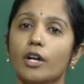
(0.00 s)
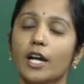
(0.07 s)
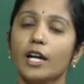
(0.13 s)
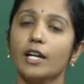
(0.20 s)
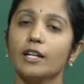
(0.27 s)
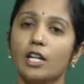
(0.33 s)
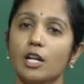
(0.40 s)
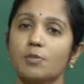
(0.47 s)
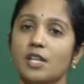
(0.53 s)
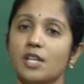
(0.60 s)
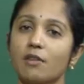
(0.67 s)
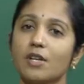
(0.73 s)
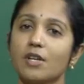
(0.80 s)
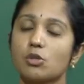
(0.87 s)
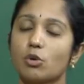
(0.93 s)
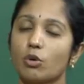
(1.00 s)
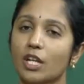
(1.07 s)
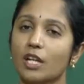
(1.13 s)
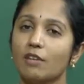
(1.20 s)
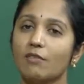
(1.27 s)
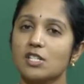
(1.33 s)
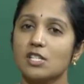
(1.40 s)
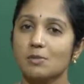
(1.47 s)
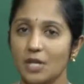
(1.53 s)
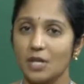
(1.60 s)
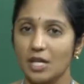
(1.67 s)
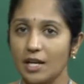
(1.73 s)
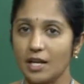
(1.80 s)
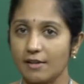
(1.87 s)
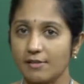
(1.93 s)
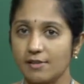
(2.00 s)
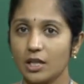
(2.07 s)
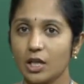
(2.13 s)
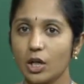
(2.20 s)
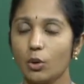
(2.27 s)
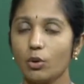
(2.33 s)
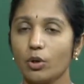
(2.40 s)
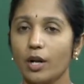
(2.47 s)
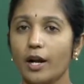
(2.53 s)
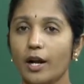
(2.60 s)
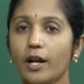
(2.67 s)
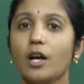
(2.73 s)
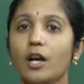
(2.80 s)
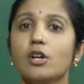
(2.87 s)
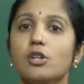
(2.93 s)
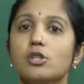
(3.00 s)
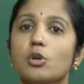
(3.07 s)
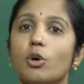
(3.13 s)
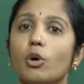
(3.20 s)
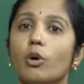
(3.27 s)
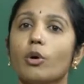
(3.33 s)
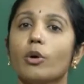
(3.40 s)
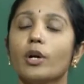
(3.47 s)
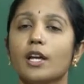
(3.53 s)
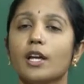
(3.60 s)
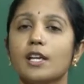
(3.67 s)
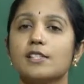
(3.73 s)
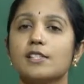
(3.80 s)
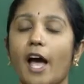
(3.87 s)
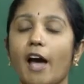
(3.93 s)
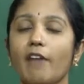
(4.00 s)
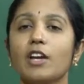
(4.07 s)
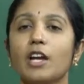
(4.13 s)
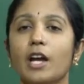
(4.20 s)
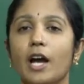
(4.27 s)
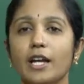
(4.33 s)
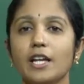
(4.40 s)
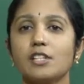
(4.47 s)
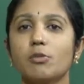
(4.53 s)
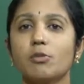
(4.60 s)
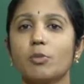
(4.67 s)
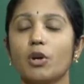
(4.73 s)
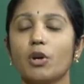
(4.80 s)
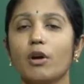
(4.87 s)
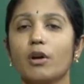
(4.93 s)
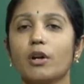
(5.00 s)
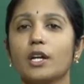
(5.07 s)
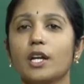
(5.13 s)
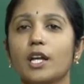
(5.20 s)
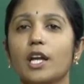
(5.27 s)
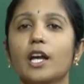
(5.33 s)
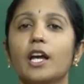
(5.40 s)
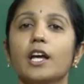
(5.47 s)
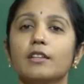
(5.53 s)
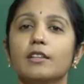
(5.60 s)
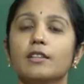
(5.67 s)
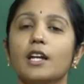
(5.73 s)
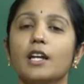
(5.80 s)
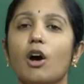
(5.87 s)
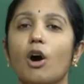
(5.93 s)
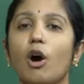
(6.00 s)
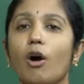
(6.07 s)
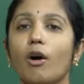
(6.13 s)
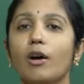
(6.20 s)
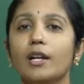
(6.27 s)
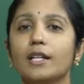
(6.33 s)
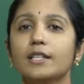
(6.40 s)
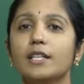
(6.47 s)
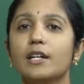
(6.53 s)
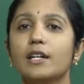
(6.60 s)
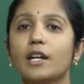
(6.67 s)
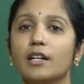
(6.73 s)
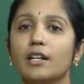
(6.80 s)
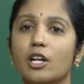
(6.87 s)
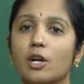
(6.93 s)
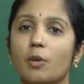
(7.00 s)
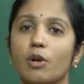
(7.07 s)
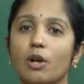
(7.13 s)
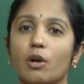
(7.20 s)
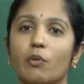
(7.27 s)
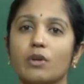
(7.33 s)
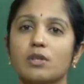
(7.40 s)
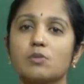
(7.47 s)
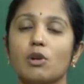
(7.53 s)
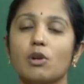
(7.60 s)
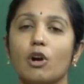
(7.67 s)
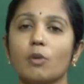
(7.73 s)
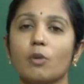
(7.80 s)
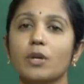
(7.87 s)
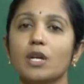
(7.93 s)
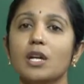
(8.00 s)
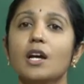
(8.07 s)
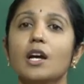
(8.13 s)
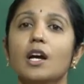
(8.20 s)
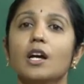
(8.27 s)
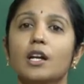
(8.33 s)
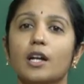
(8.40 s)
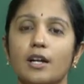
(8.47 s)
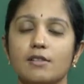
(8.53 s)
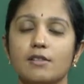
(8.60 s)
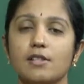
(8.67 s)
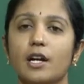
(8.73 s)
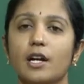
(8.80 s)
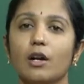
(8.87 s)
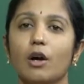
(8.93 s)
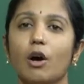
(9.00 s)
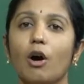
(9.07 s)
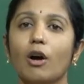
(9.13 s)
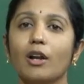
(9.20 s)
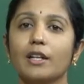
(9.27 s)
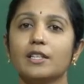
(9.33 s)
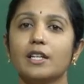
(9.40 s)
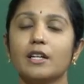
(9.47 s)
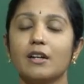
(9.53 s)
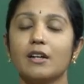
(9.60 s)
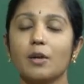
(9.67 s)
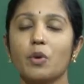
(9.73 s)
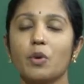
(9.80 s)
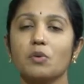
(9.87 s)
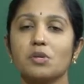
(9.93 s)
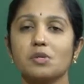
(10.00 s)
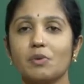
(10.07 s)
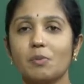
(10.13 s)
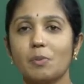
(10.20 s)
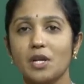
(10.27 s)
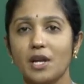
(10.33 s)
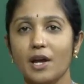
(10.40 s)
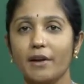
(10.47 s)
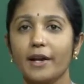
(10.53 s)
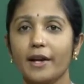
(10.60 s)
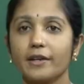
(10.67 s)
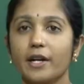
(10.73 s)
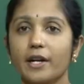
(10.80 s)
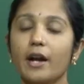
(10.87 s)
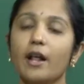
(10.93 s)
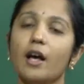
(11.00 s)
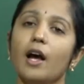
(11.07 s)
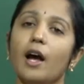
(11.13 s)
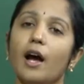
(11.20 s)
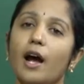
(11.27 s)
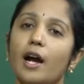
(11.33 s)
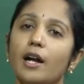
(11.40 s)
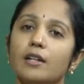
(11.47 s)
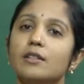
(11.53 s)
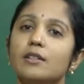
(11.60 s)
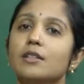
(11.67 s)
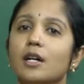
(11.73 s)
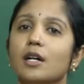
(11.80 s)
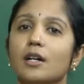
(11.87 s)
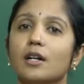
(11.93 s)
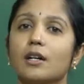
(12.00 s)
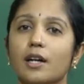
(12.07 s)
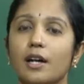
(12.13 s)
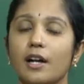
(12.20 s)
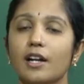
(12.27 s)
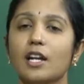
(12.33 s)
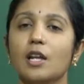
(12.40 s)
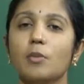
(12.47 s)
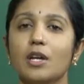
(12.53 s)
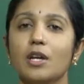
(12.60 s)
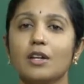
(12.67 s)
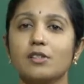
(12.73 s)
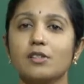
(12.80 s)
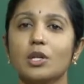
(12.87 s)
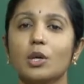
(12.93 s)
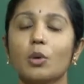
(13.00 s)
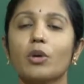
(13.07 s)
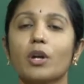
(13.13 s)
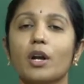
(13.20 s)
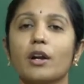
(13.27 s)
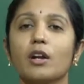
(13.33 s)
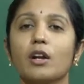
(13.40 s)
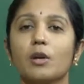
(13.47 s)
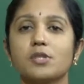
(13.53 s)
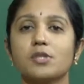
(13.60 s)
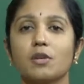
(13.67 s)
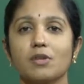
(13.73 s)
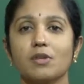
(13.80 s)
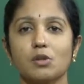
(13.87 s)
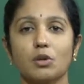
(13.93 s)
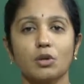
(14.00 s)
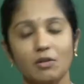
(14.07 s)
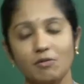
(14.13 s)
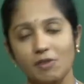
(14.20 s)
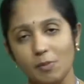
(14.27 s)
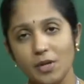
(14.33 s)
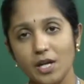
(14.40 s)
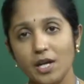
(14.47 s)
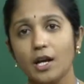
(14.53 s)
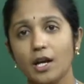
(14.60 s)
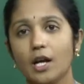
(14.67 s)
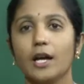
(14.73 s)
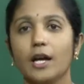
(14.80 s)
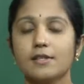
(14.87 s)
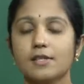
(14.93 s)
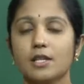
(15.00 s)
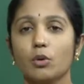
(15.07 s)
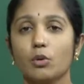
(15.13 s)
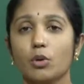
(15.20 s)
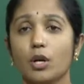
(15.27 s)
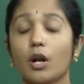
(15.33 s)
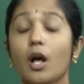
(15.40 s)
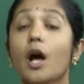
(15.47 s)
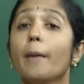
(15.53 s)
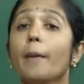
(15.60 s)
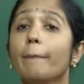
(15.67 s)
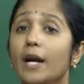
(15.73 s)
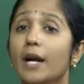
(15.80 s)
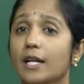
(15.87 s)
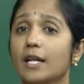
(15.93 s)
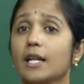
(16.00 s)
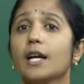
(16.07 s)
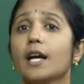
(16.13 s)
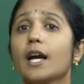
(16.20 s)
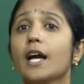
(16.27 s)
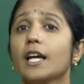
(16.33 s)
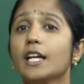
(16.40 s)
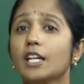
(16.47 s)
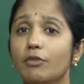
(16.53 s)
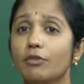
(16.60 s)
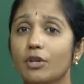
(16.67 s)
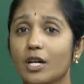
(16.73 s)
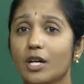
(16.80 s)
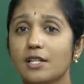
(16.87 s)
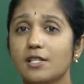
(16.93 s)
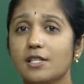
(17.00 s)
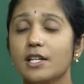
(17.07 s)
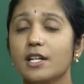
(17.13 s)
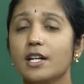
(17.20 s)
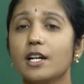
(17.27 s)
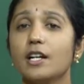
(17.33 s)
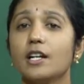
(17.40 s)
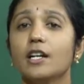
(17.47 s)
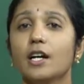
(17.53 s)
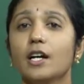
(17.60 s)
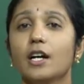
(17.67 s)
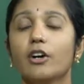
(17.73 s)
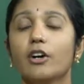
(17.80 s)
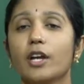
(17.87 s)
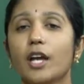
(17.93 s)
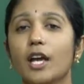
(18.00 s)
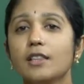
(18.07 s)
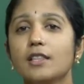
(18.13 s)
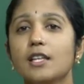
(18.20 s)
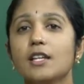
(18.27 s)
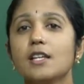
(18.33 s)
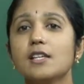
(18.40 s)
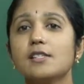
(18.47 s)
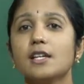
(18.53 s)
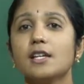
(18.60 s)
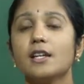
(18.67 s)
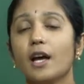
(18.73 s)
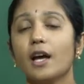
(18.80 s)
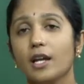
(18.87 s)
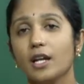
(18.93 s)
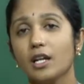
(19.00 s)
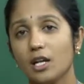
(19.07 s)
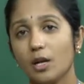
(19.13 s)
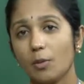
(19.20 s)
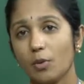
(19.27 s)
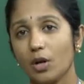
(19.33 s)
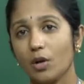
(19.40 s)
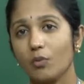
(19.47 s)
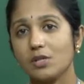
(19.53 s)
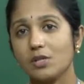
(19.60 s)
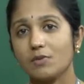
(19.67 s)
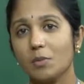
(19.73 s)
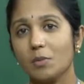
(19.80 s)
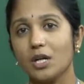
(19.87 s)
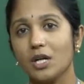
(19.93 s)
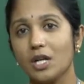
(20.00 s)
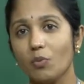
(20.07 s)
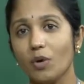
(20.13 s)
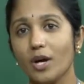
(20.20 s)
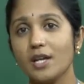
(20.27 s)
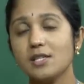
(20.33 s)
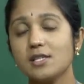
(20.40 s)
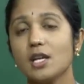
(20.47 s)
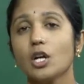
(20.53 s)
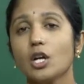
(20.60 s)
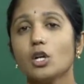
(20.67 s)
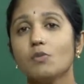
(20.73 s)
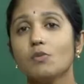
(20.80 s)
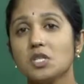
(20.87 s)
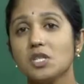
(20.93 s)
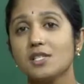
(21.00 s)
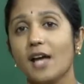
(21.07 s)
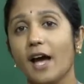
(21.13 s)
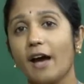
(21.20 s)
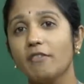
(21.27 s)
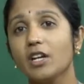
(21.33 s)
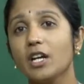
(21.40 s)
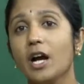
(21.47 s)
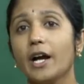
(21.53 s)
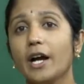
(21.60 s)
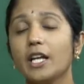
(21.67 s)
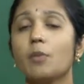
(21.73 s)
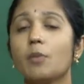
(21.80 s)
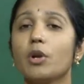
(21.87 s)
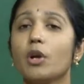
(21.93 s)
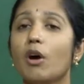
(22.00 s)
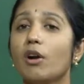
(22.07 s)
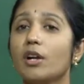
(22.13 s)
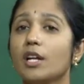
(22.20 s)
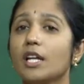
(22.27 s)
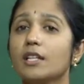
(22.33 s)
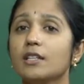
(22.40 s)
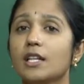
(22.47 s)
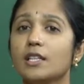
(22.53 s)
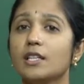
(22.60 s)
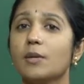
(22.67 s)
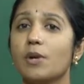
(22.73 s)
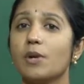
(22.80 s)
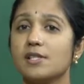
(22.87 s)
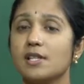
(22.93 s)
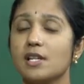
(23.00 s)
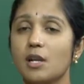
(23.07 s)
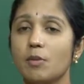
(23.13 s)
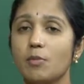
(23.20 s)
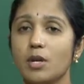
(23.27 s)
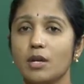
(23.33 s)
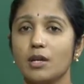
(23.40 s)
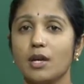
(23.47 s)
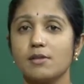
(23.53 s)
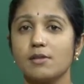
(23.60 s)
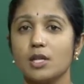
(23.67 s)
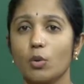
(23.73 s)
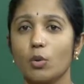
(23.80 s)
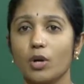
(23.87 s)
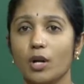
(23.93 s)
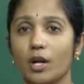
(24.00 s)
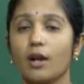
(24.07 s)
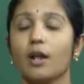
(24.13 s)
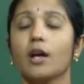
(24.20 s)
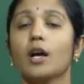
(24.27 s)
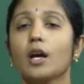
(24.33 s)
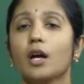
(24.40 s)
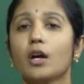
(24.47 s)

interrupt service routine which is being executed so is having highest priority, then all other interrupt requests will not be considered, all other interrupt requests will be neglected, and the currently being executed interrupt service routine will be executed. But if you consider there is an interrupt request from a device which is having higher priority than the presently being executed